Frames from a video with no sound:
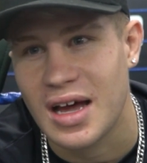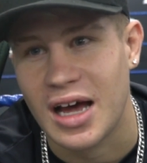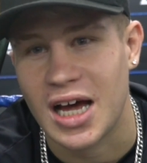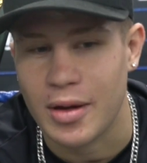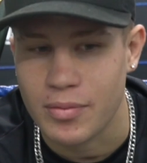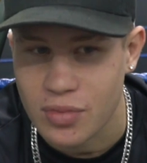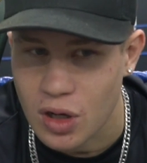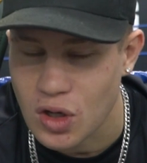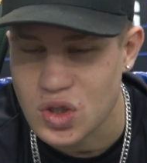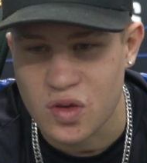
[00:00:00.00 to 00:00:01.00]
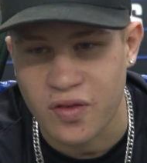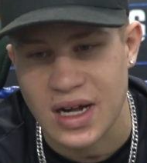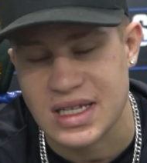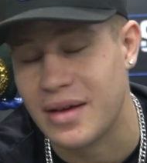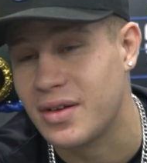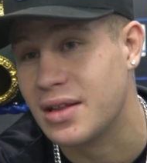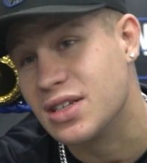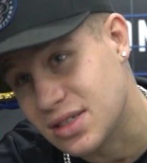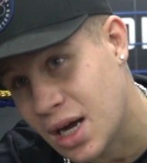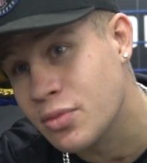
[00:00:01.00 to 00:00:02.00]
The last two fights I haven't had
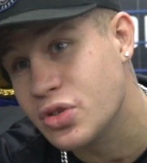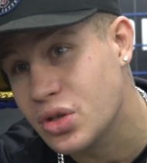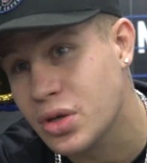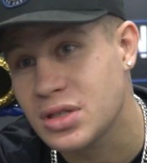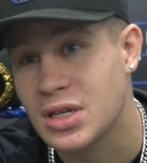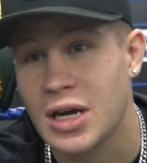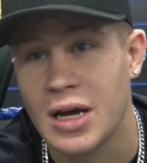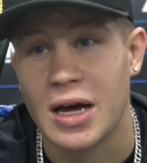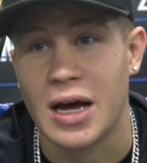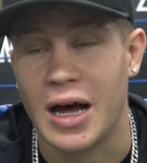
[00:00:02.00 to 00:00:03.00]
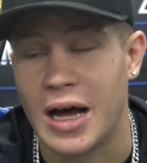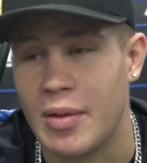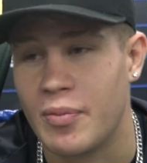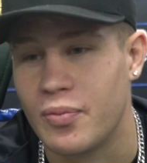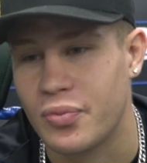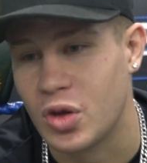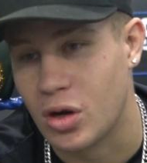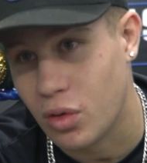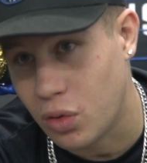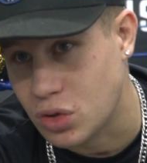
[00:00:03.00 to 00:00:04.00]
the time to do it, you
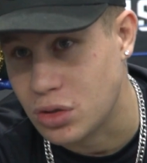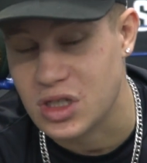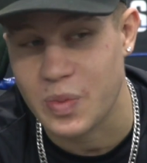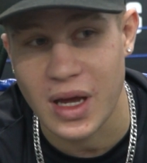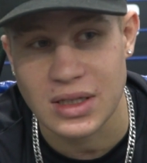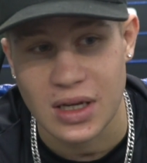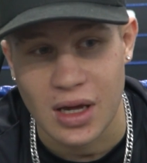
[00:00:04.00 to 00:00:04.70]
know, with all due respect.